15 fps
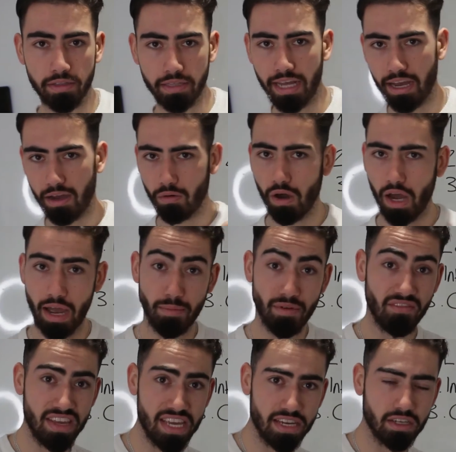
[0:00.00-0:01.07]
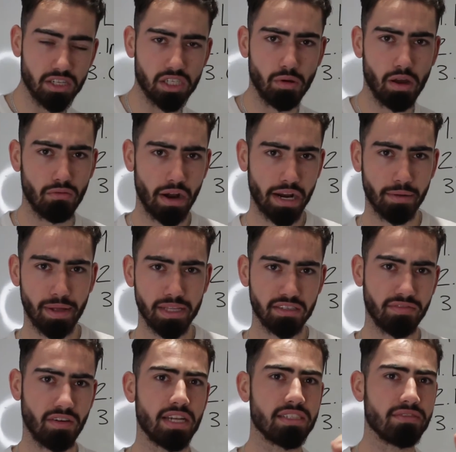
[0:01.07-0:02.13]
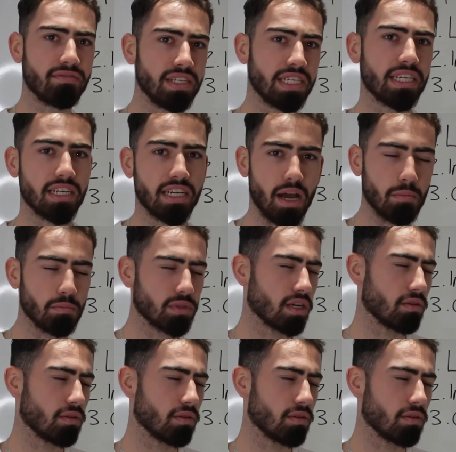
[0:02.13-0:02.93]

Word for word: Now, I'm a vegan, so I recommend to find some vegan gums.